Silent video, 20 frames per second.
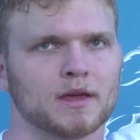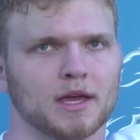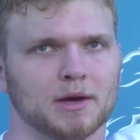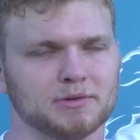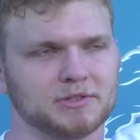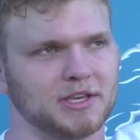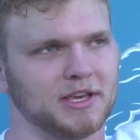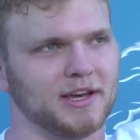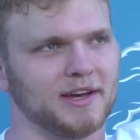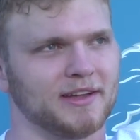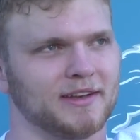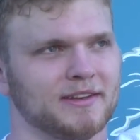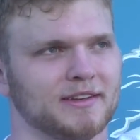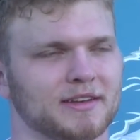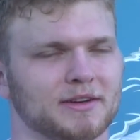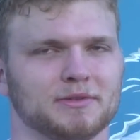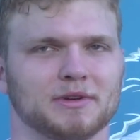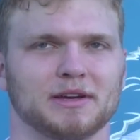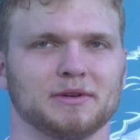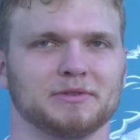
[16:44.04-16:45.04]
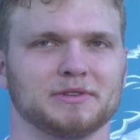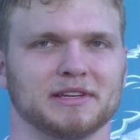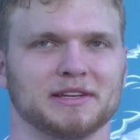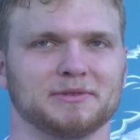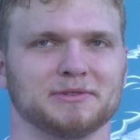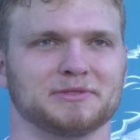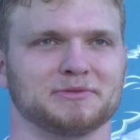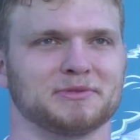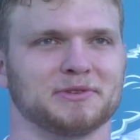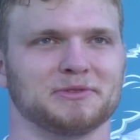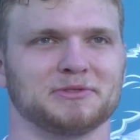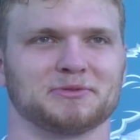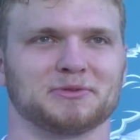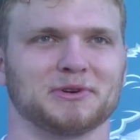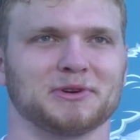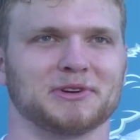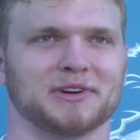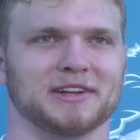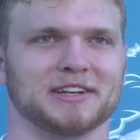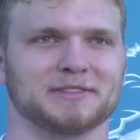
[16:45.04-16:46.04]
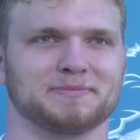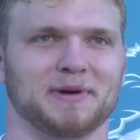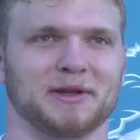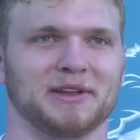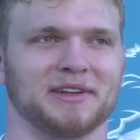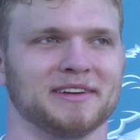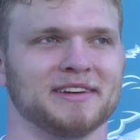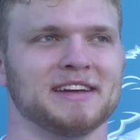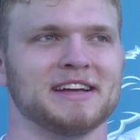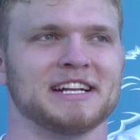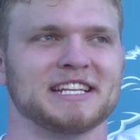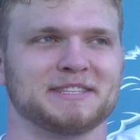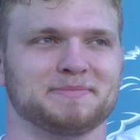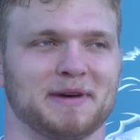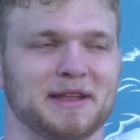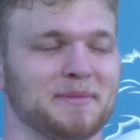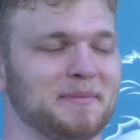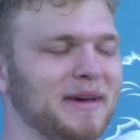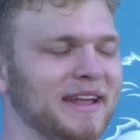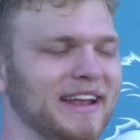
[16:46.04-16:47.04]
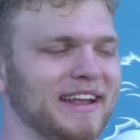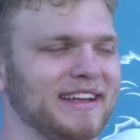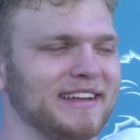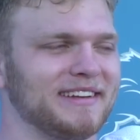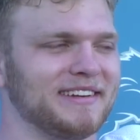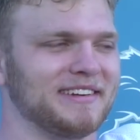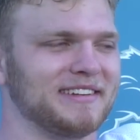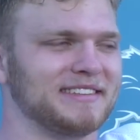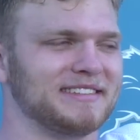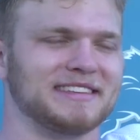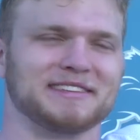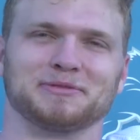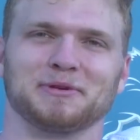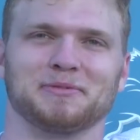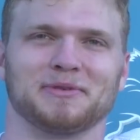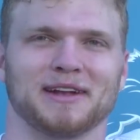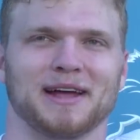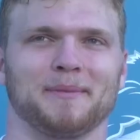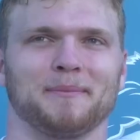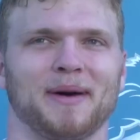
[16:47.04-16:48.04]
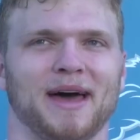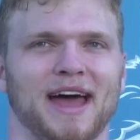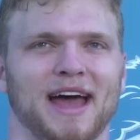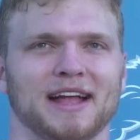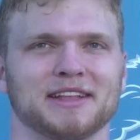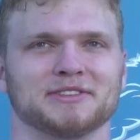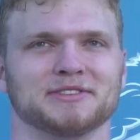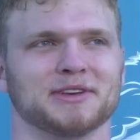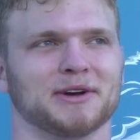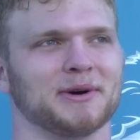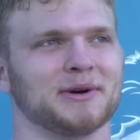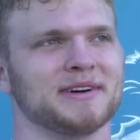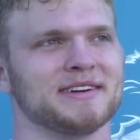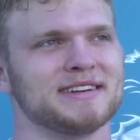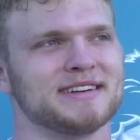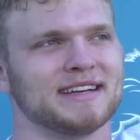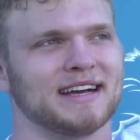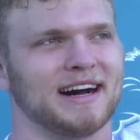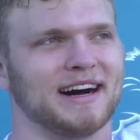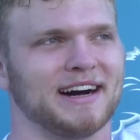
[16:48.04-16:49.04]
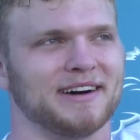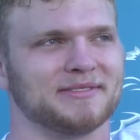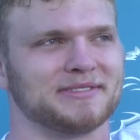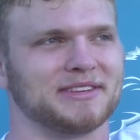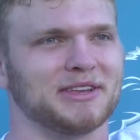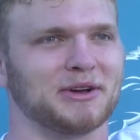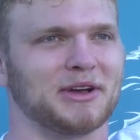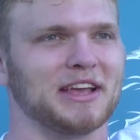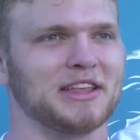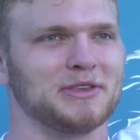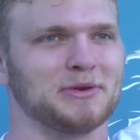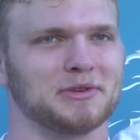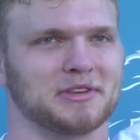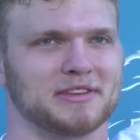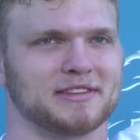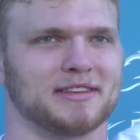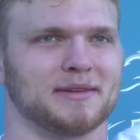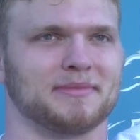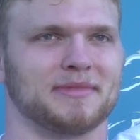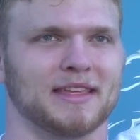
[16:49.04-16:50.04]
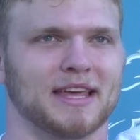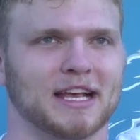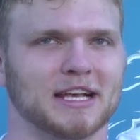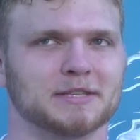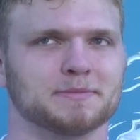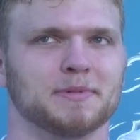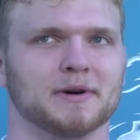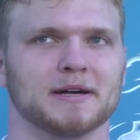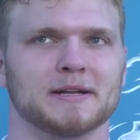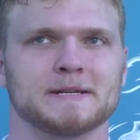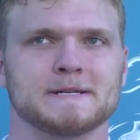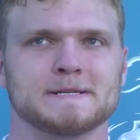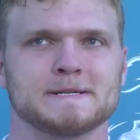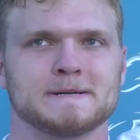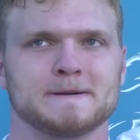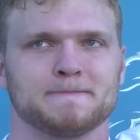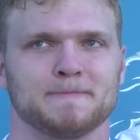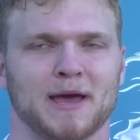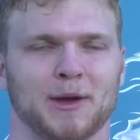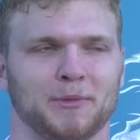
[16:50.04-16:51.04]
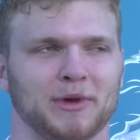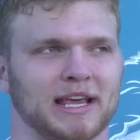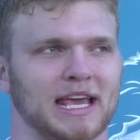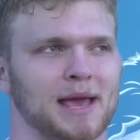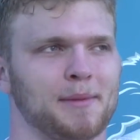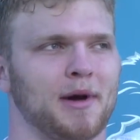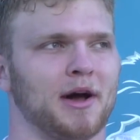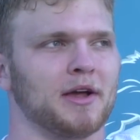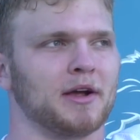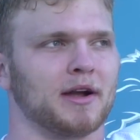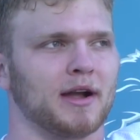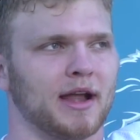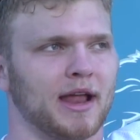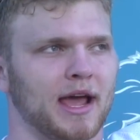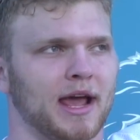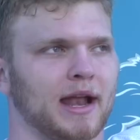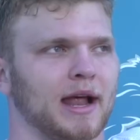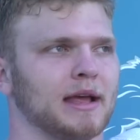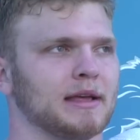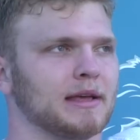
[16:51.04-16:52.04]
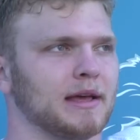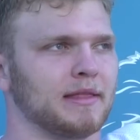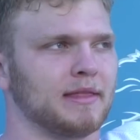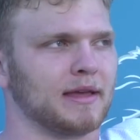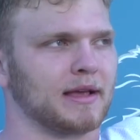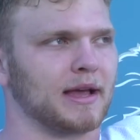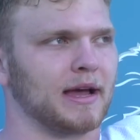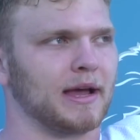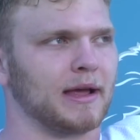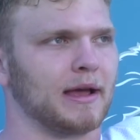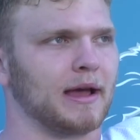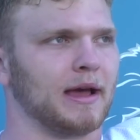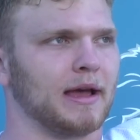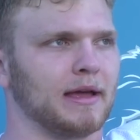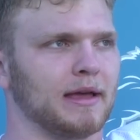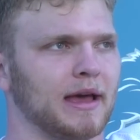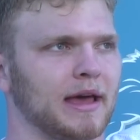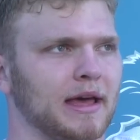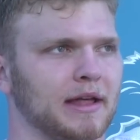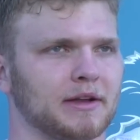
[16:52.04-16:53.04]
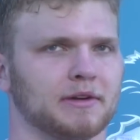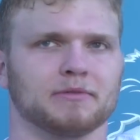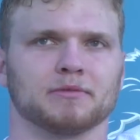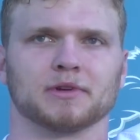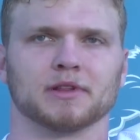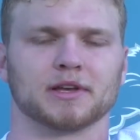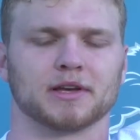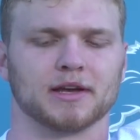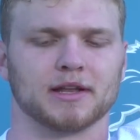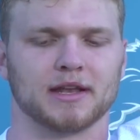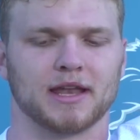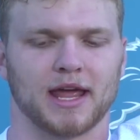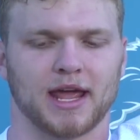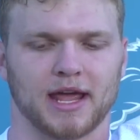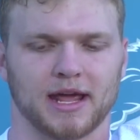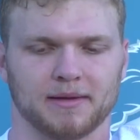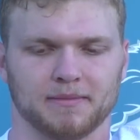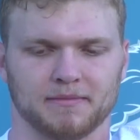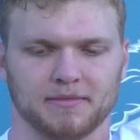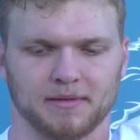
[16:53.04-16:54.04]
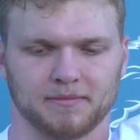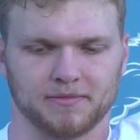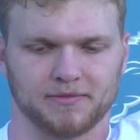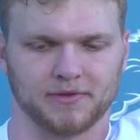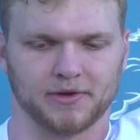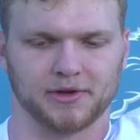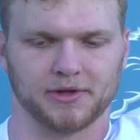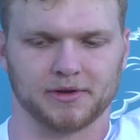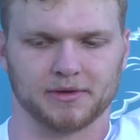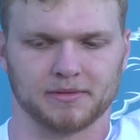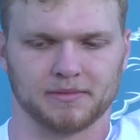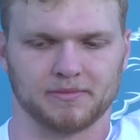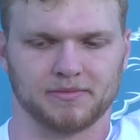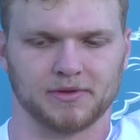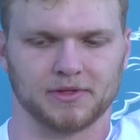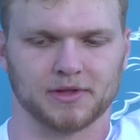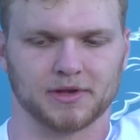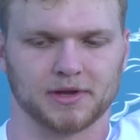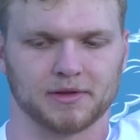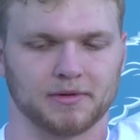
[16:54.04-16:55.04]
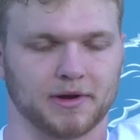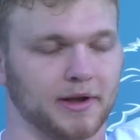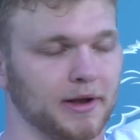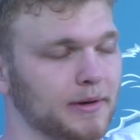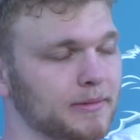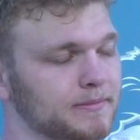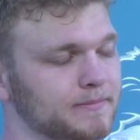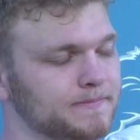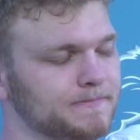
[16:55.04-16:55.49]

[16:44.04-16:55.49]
It was good. It was real good. It's been a minute since we put on pads, so still getting used to some things. But man, we came out here today, and I think I had a really good day, and I'm feeling good right now.